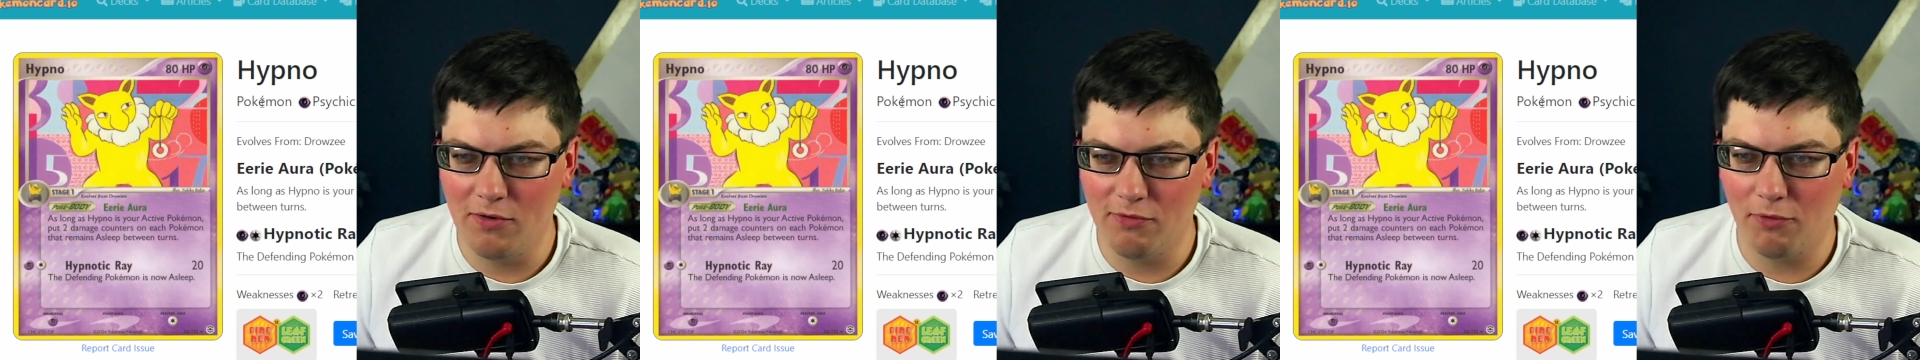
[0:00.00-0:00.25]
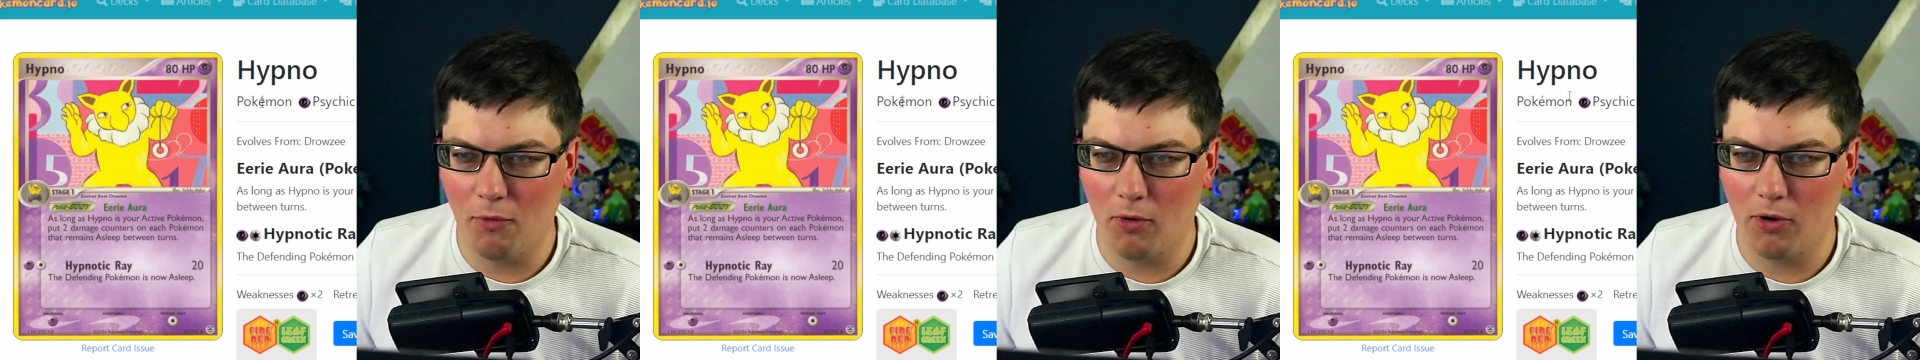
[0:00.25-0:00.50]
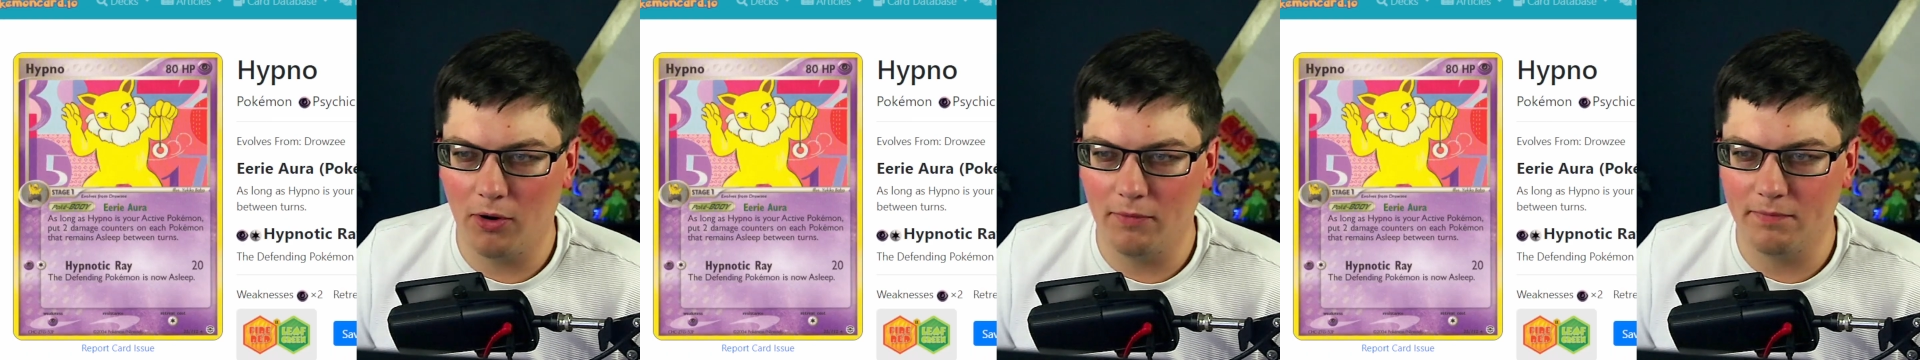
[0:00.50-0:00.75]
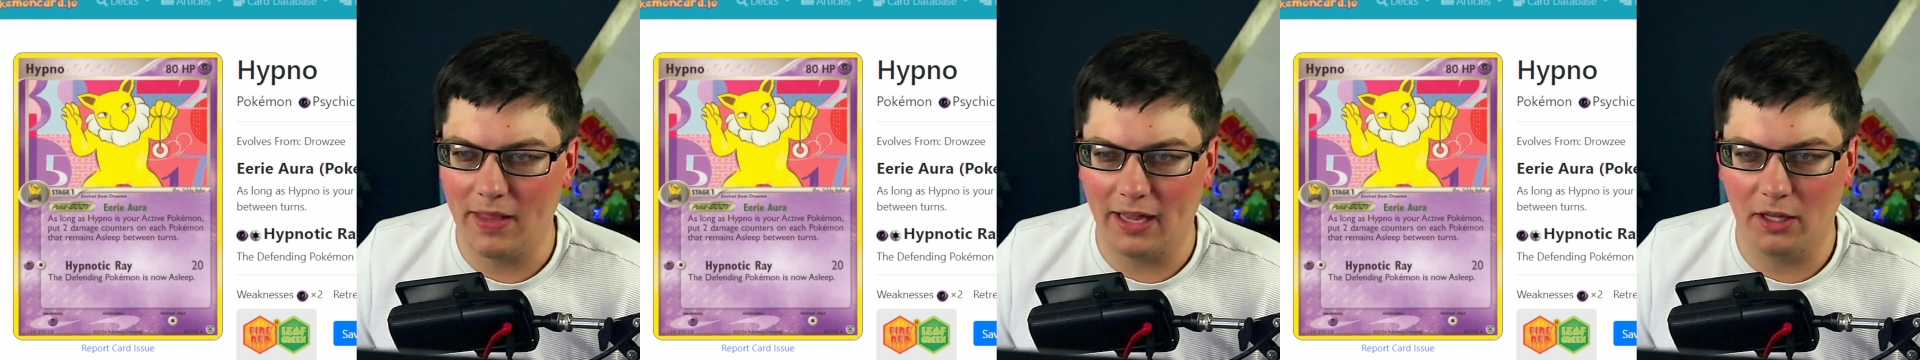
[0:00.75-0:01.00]
for
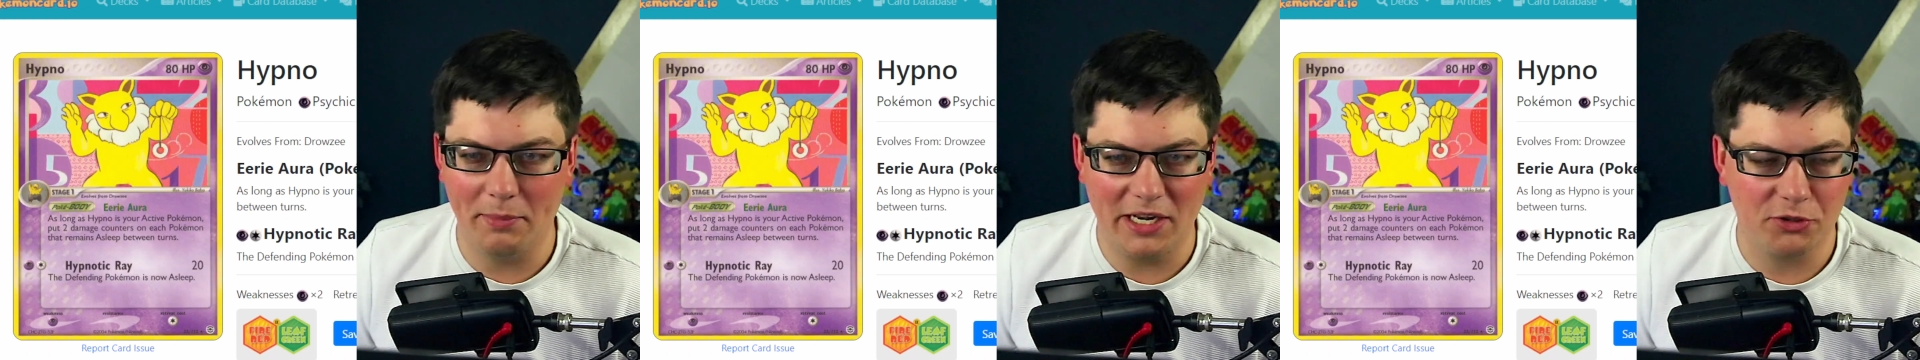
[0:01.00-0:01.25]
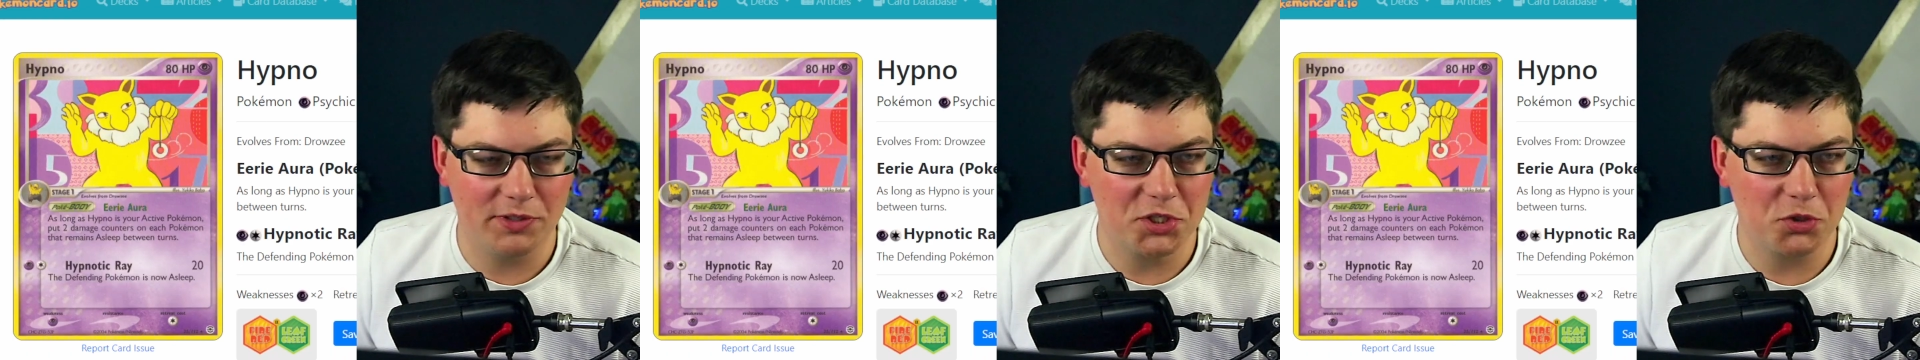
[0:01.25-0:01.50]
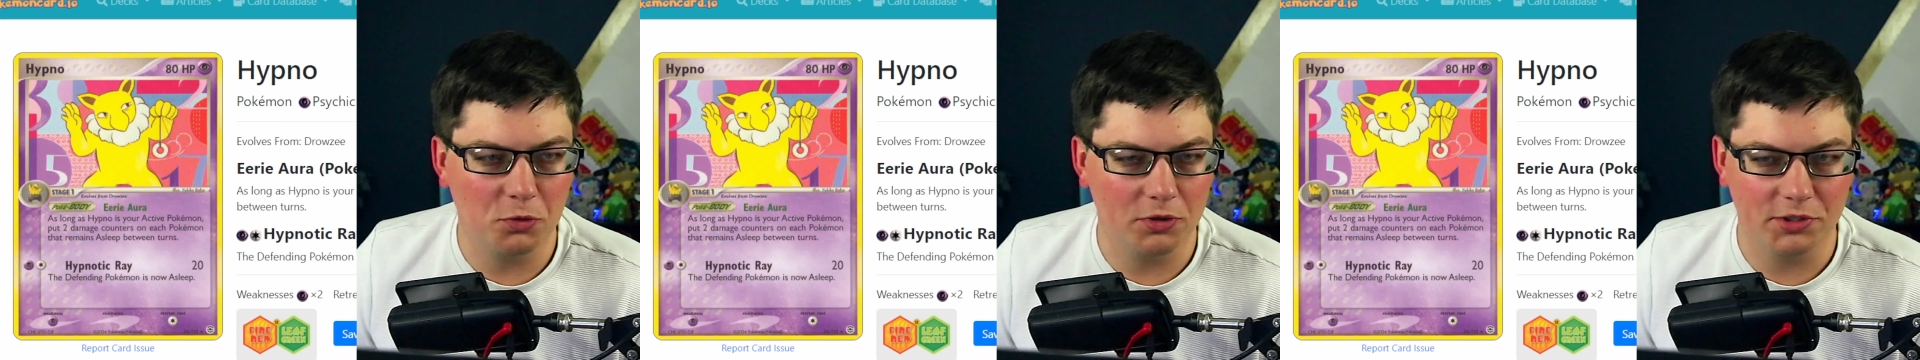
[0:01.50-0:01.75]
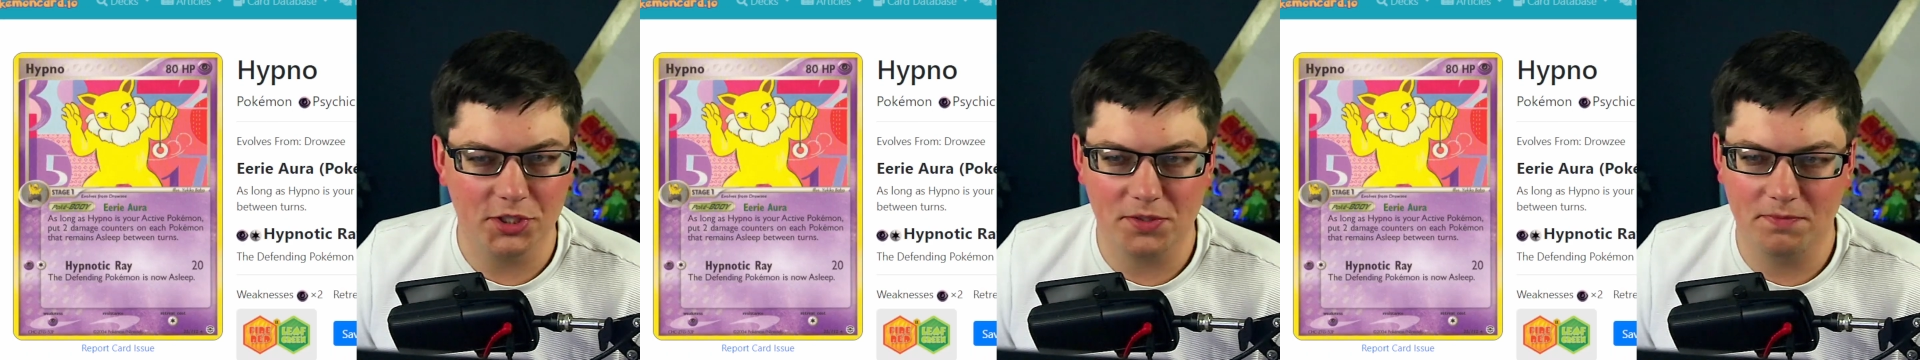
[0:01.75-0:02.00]
elementary
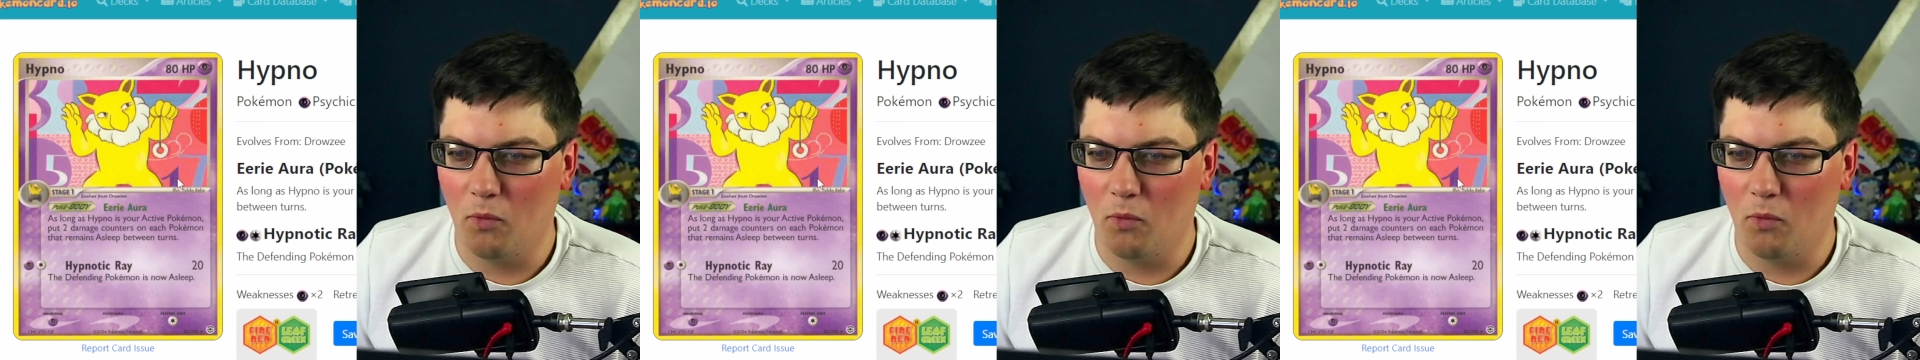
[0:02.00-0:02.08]
schoolers.